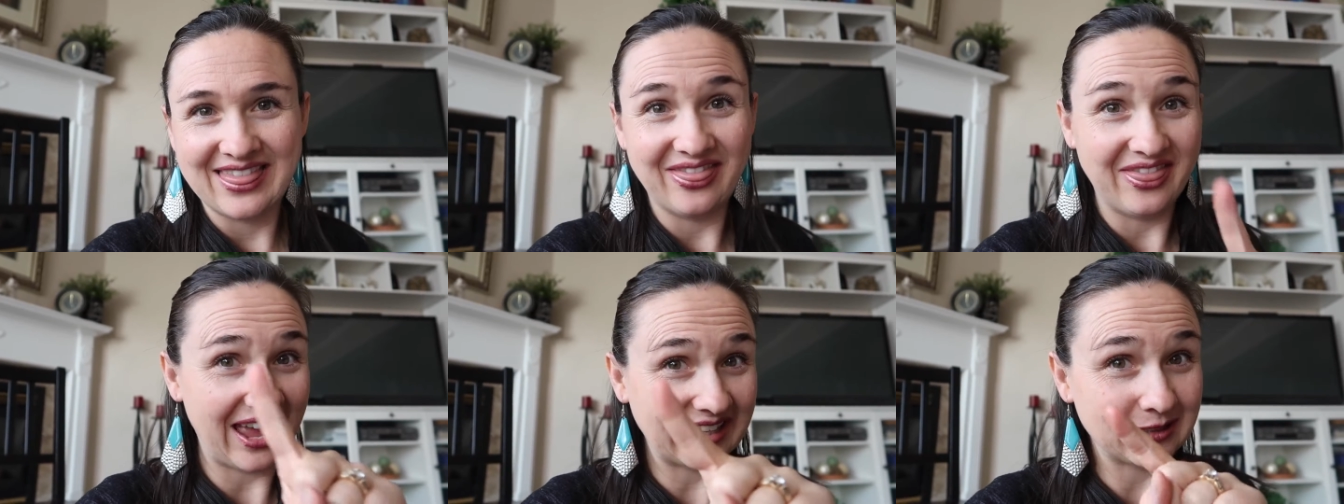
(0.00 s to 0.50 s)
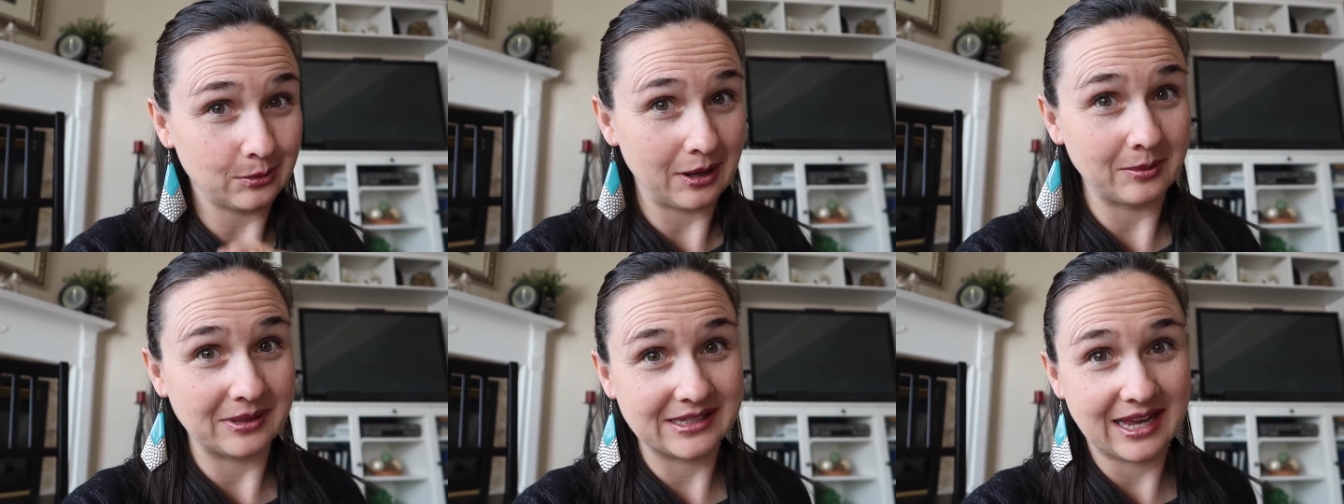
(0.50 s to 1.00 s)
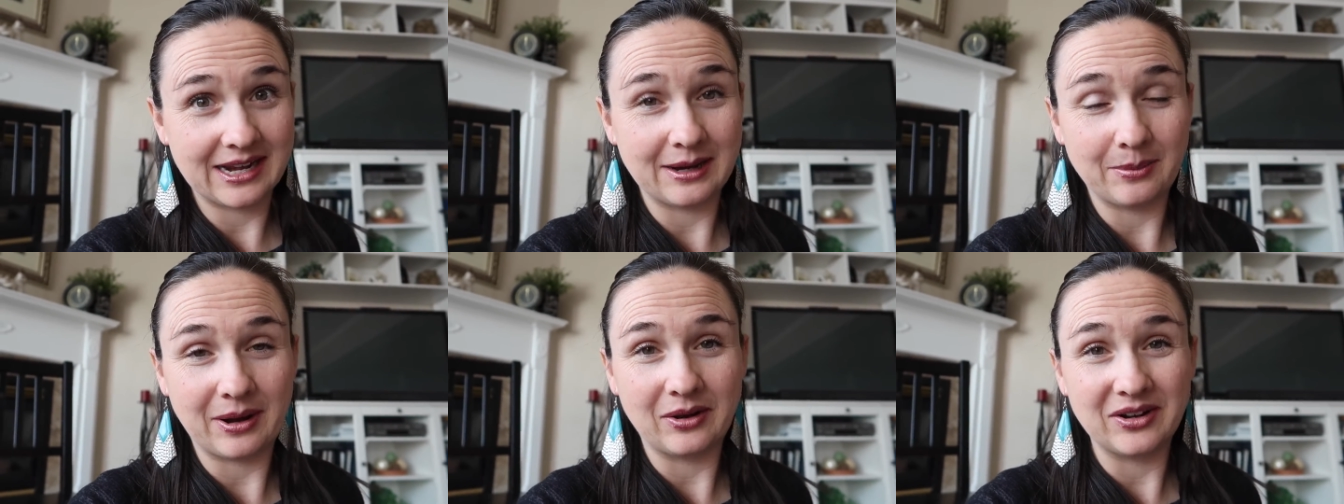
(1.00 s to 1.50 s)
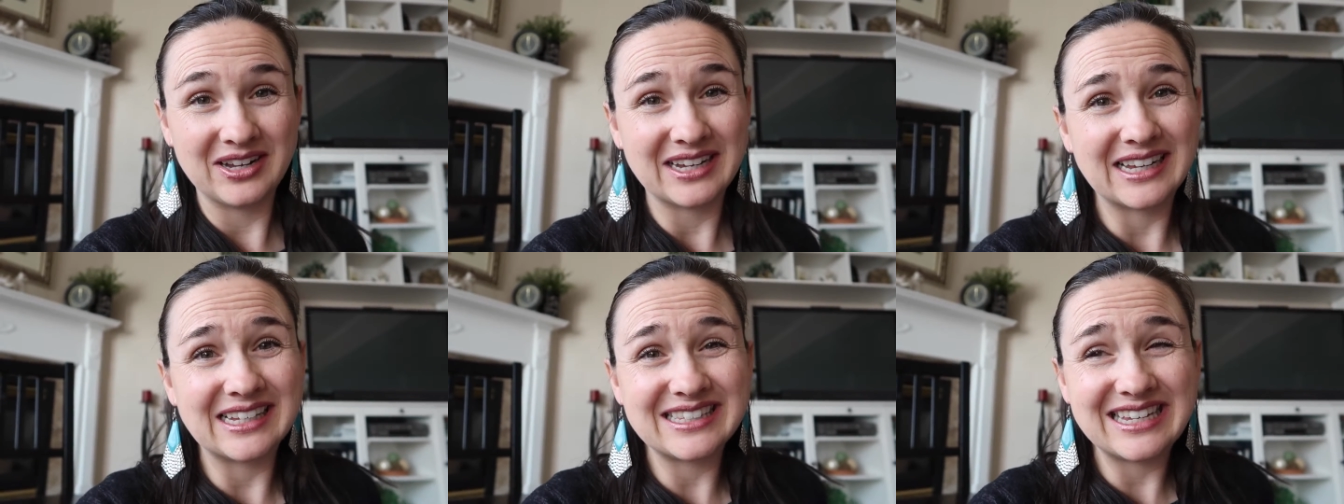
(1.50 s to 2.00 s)
That's what I'm excited about.
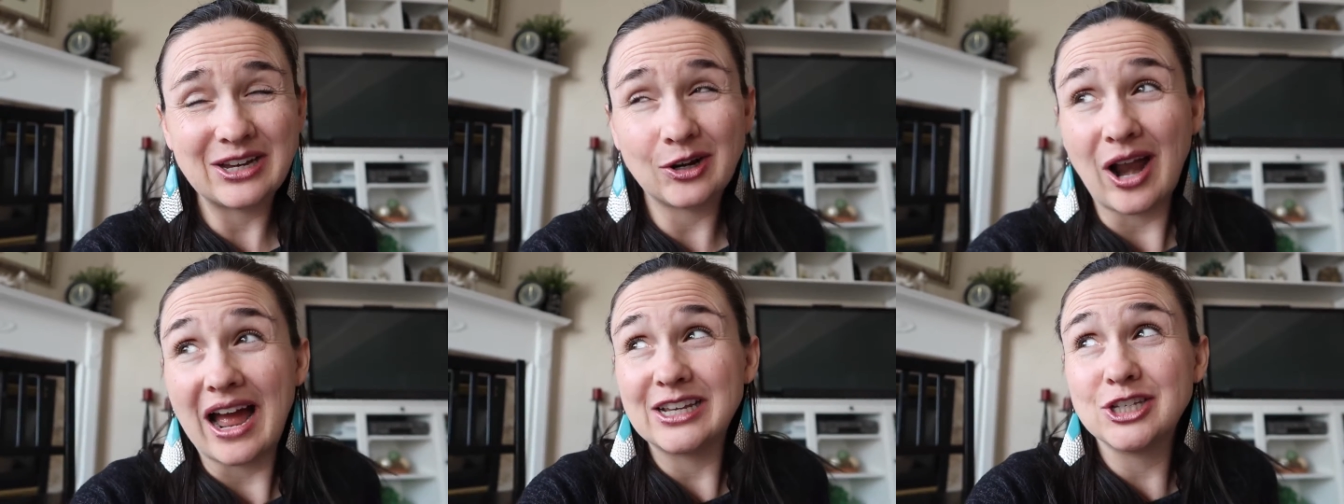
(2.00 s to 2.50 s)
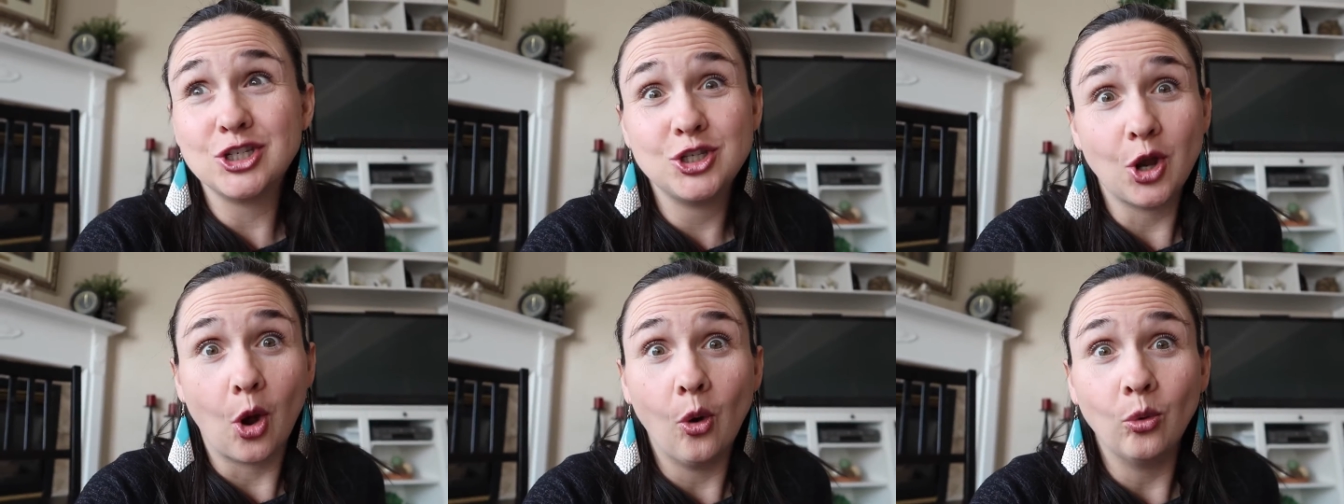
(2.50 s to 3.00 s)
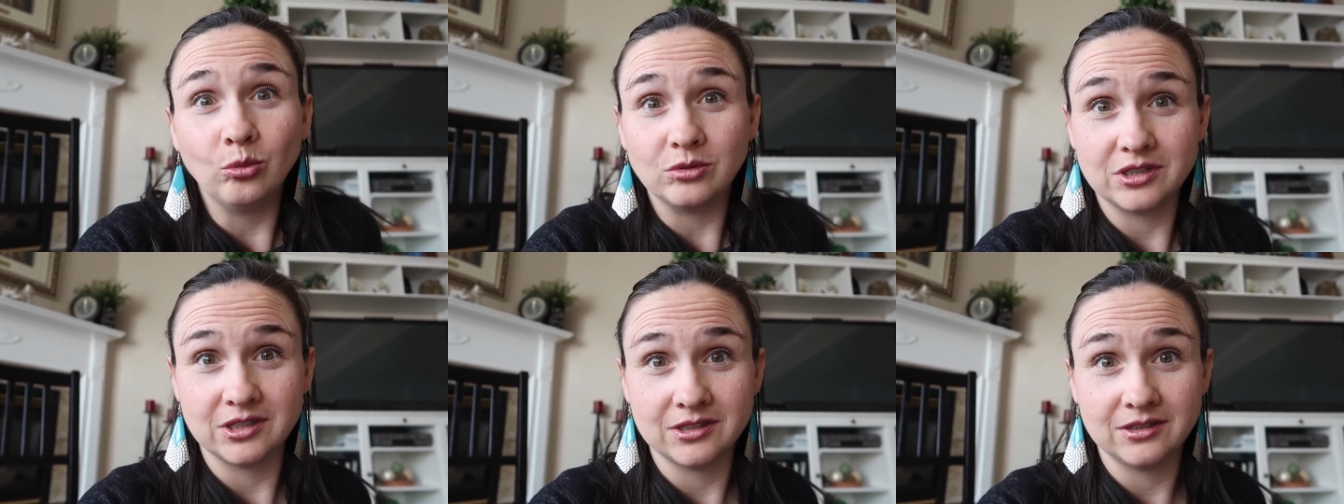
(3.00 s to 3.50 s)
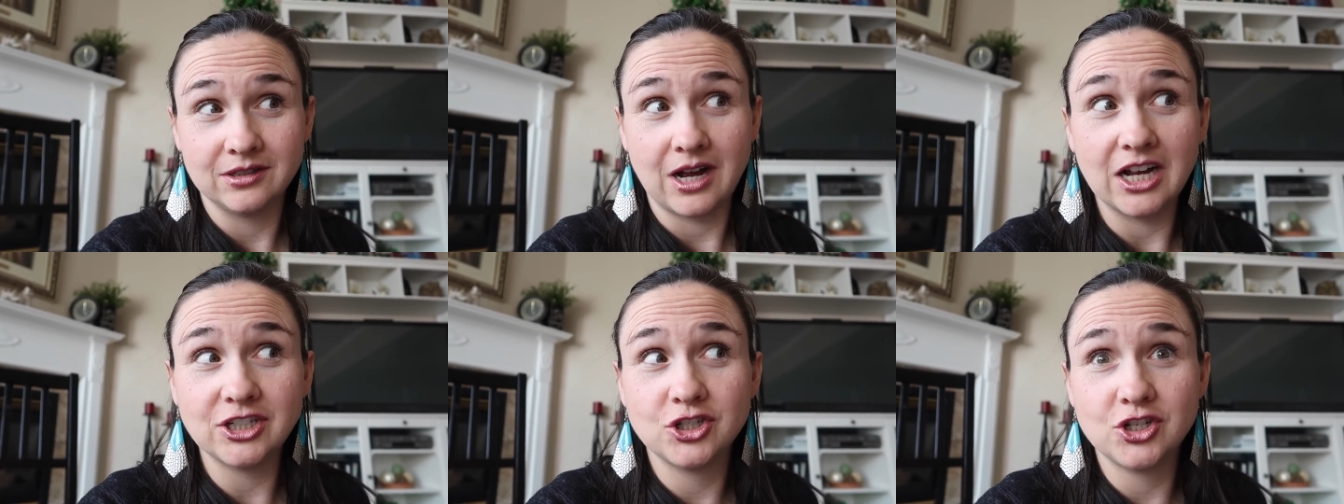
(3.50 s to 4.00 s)
Cause here I don't,
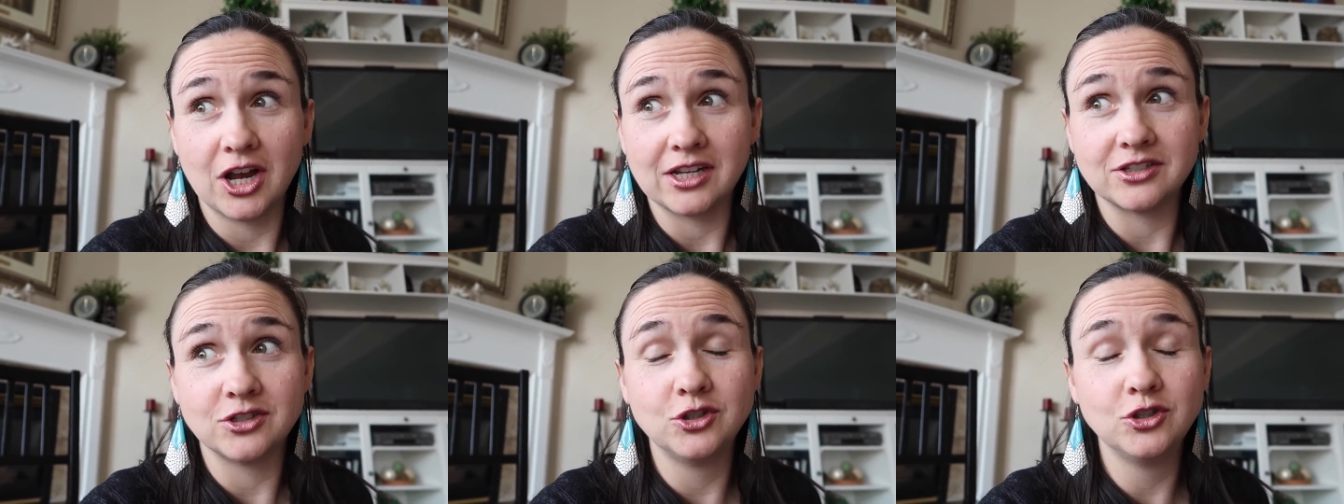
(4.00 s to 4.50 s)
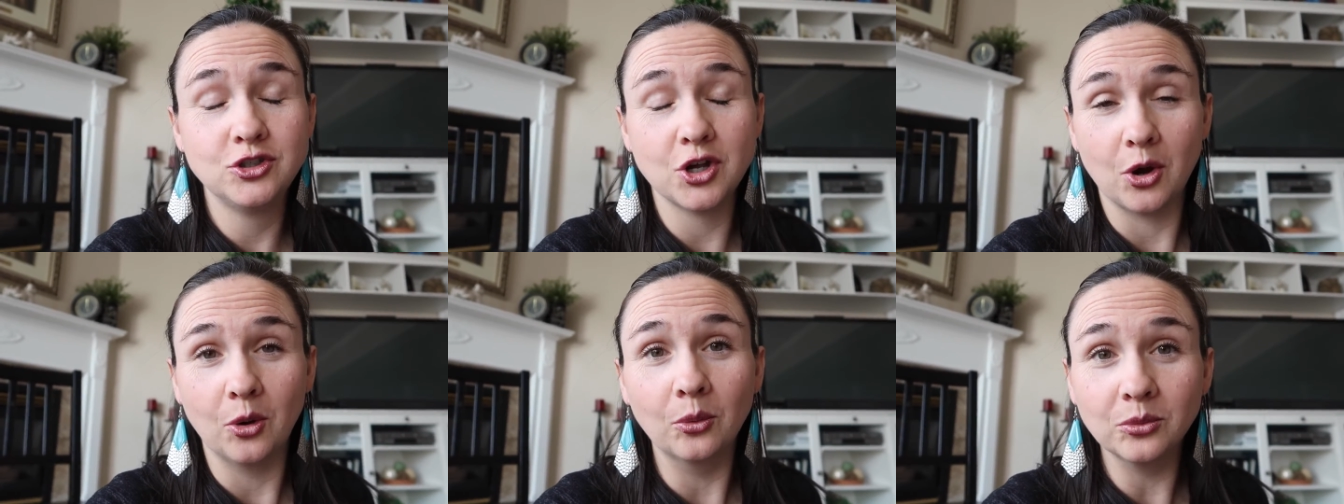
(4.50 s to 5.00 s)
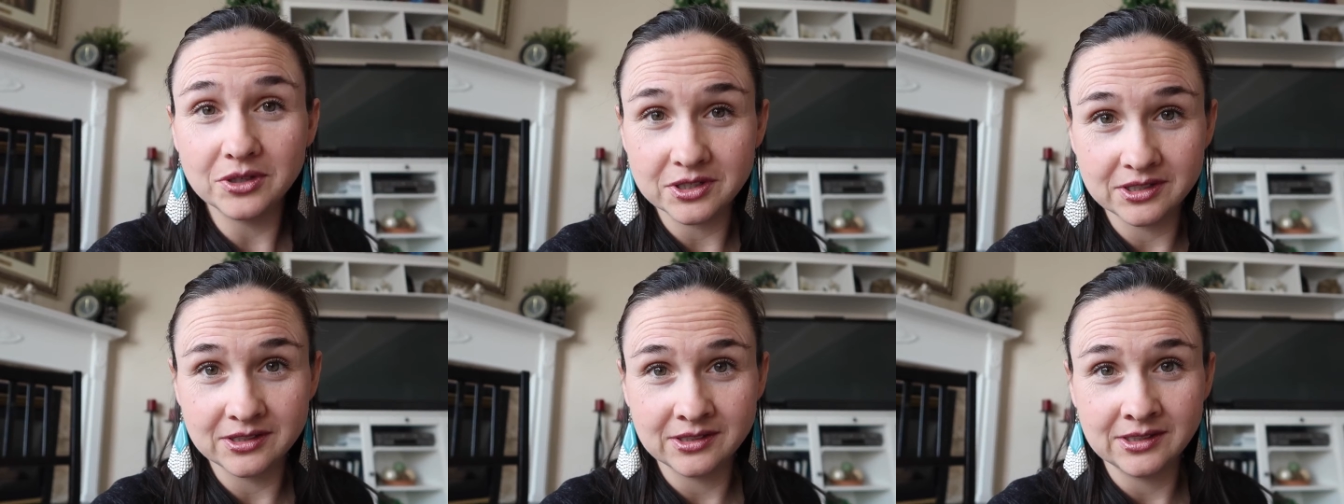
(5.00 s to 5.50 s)
I just don't.